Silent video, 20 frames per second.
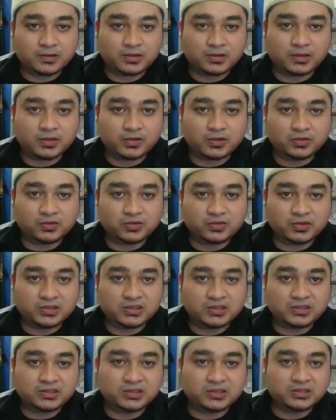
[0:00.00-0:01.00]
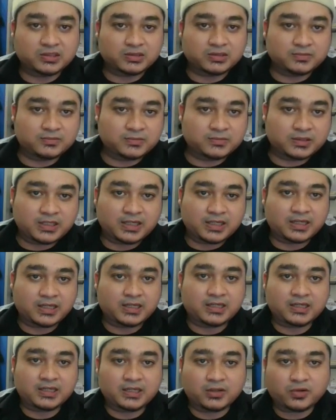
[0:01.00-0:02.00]
A control system
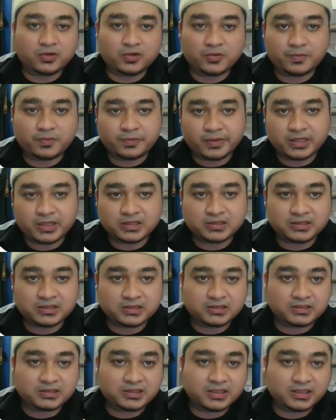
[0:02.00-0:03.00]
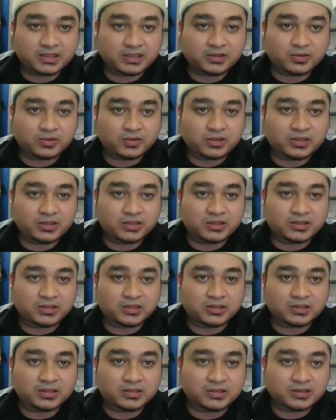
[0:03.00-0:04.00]
that incorporates
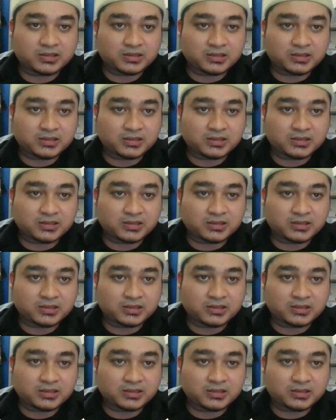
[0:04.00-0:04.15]
second-order